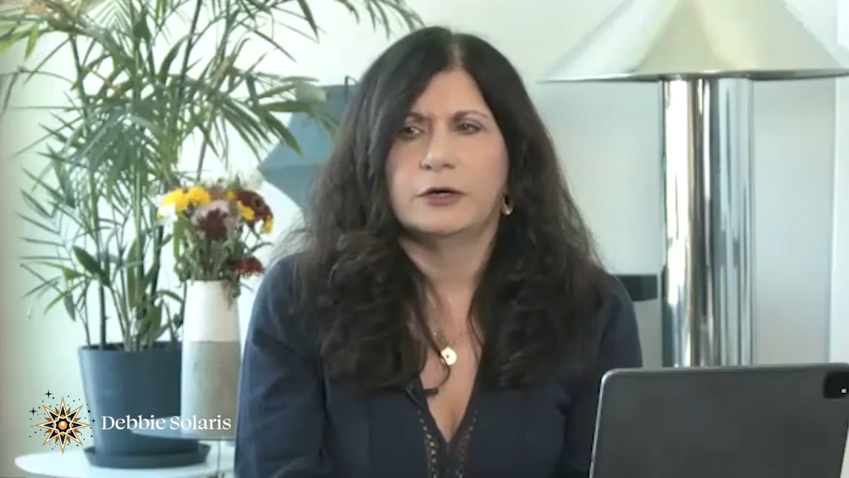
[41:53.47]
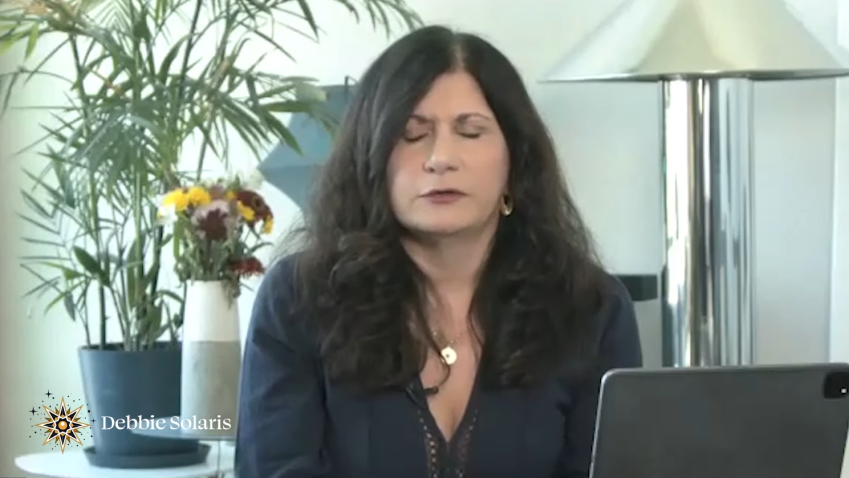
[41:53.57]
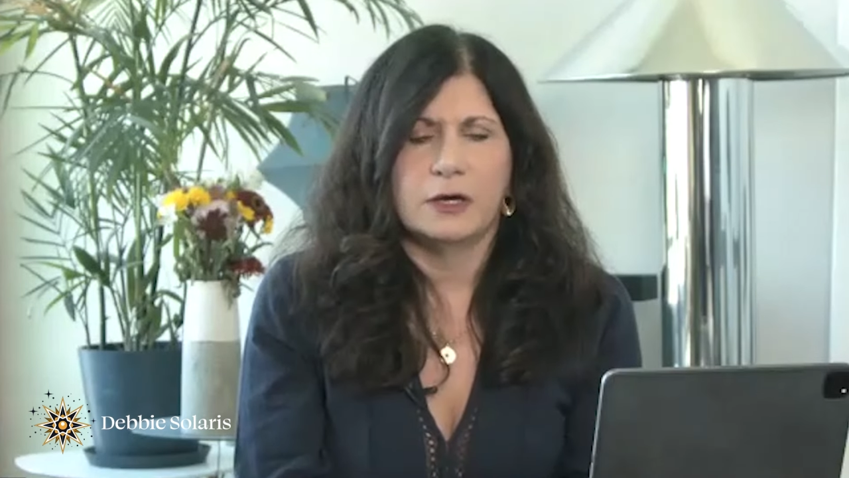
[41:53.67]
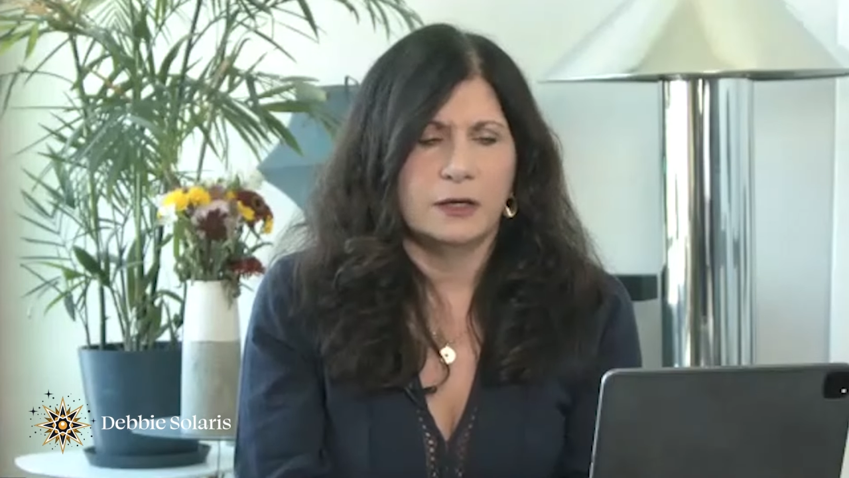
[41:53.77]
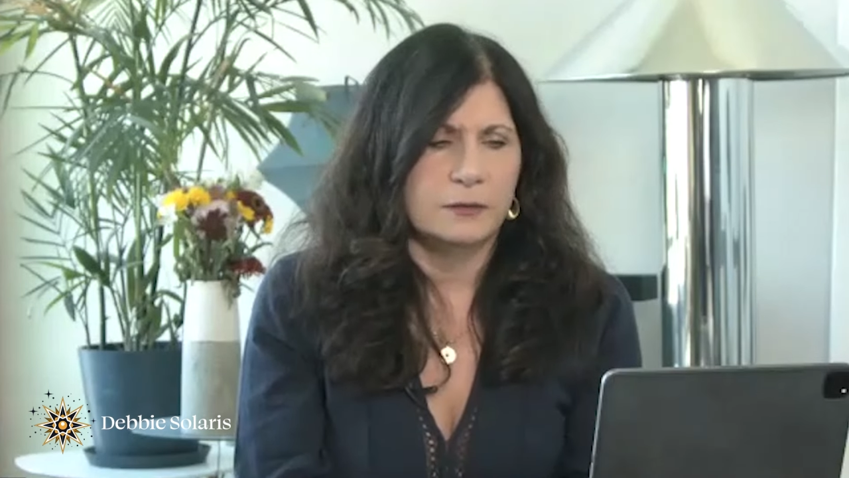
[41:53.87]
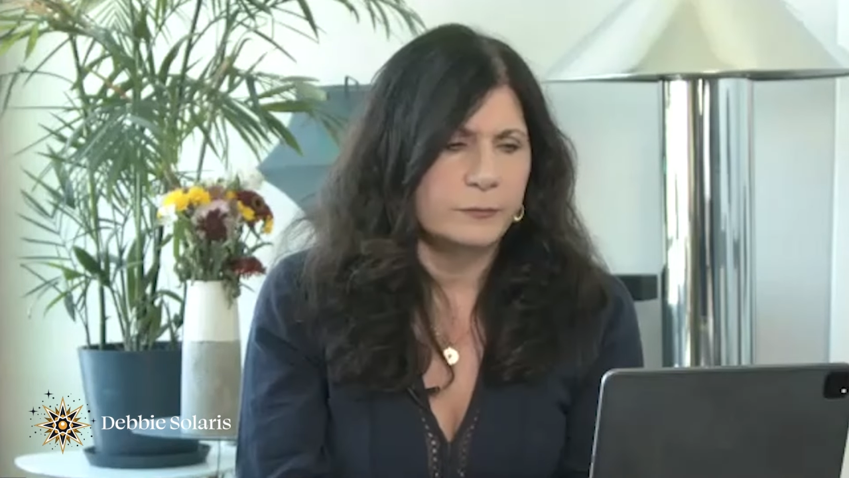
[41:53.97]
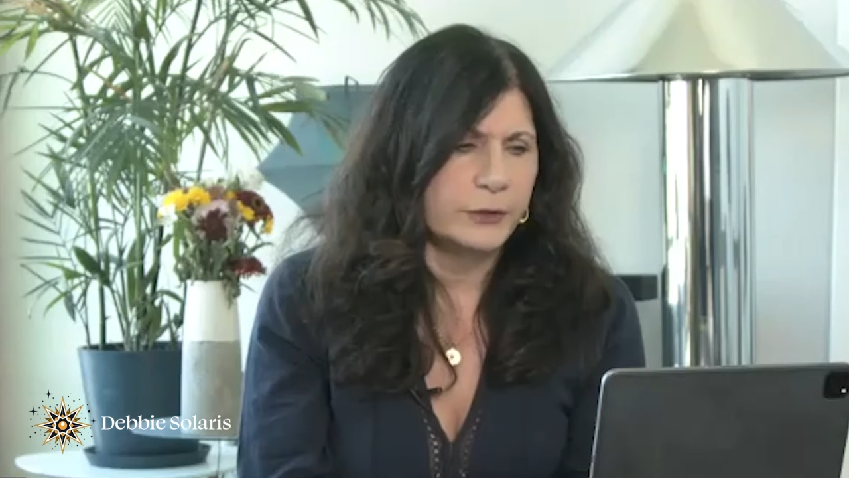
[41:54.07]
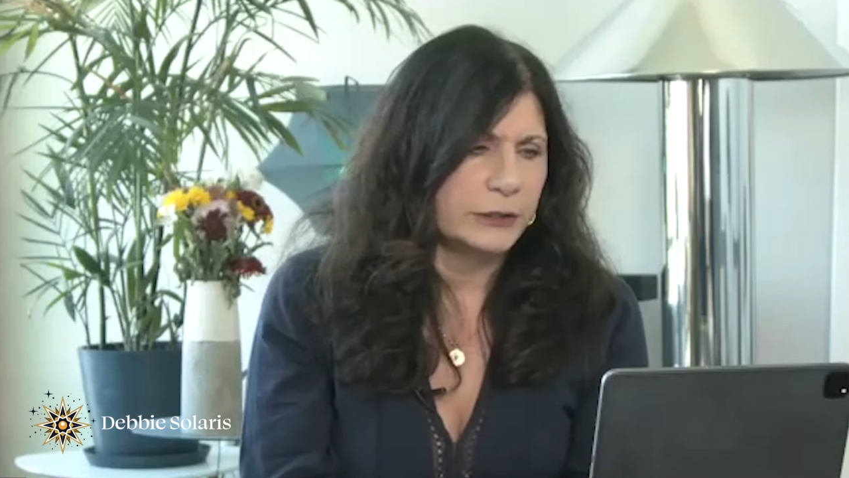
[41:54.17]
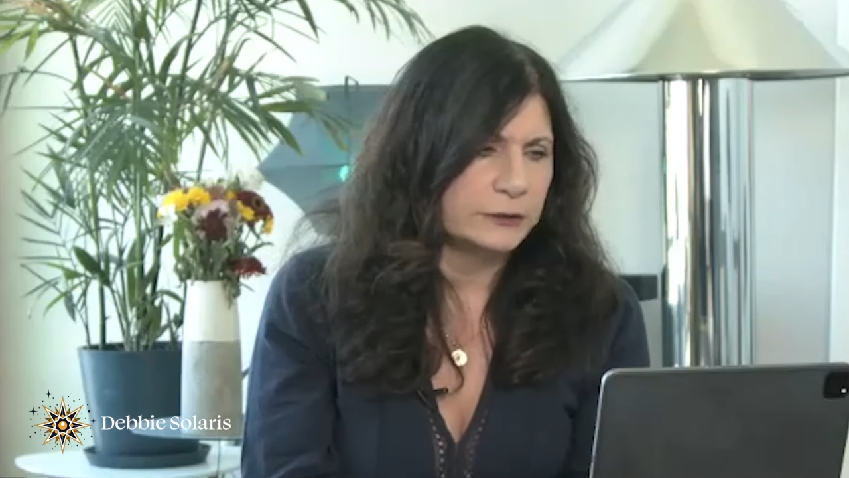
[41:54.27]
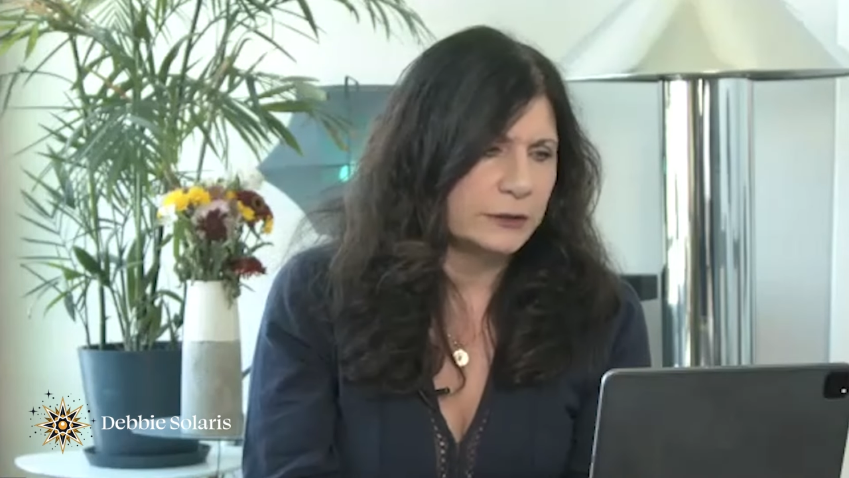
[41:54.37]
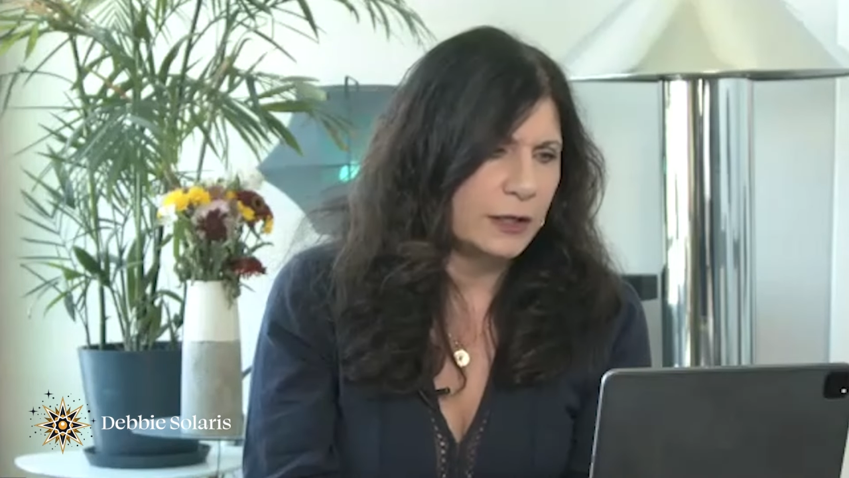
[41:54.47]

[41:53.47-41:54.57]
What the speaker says: our time. But